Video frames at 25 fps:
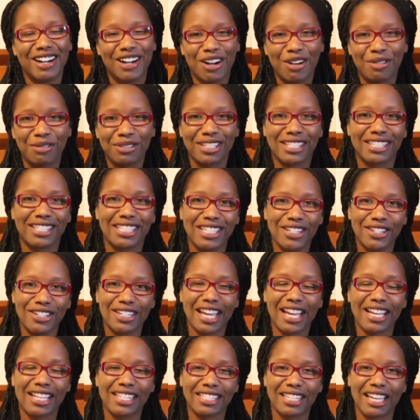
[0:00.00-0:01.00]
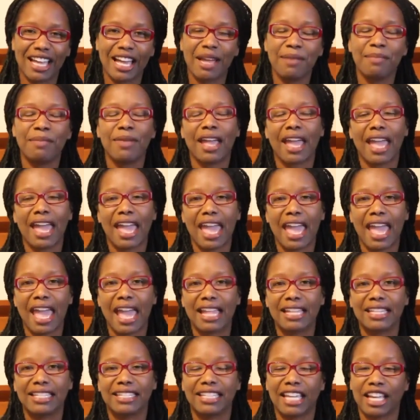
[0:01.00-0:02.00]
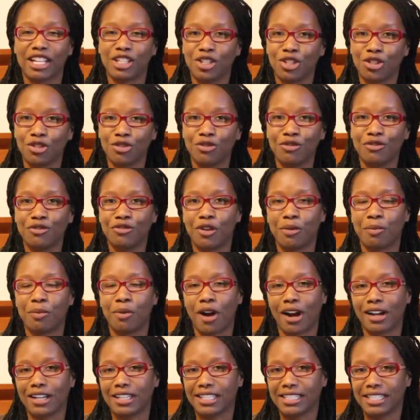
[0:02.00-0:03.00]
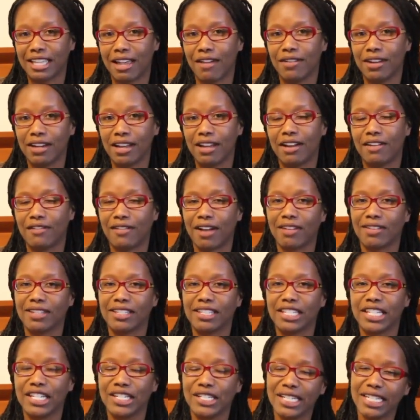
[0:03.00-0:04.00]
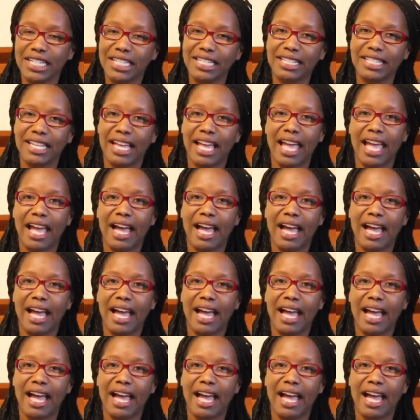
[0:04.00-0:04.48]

Hope to see you next time, and stay tuned for part 7 of our series.